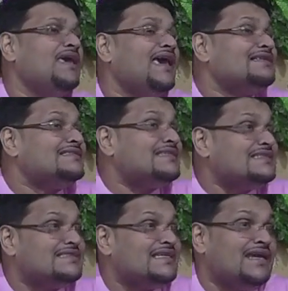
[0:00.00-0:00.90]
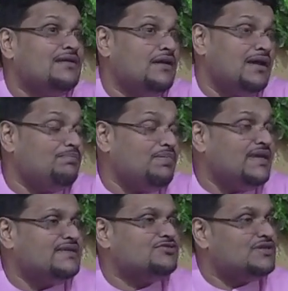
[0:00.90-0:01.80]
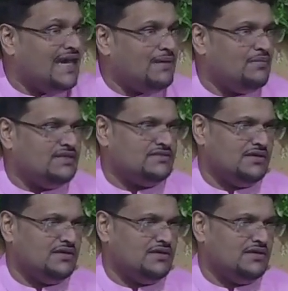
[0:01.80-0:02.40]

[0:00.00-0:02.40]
exist in another place or dimension.